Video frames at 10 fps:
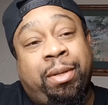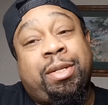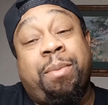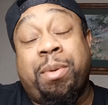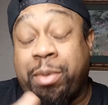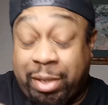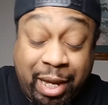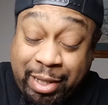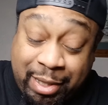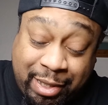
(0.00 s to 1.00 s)
But some people,
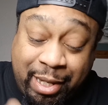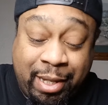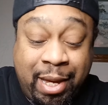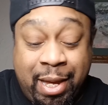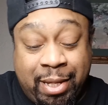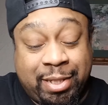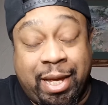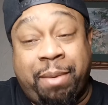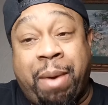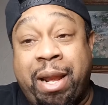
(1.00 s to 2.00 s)
like I say,
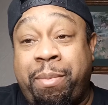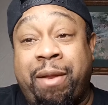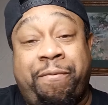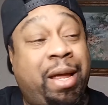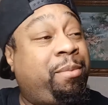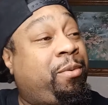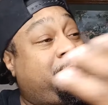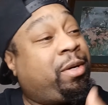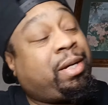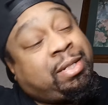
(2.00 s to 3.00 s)
said it might have been a family
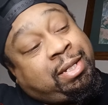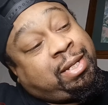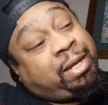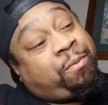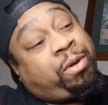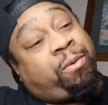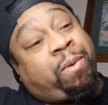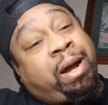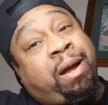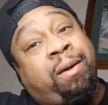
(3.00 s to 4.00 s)
member, because he then went
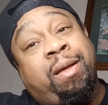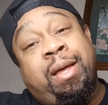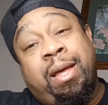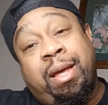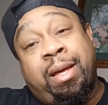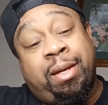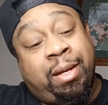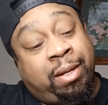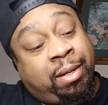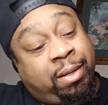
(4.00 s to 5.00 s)
around
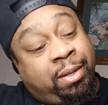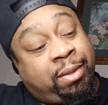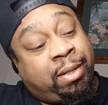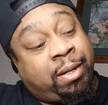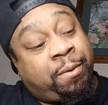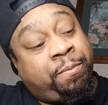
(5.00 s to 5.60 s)
and hugged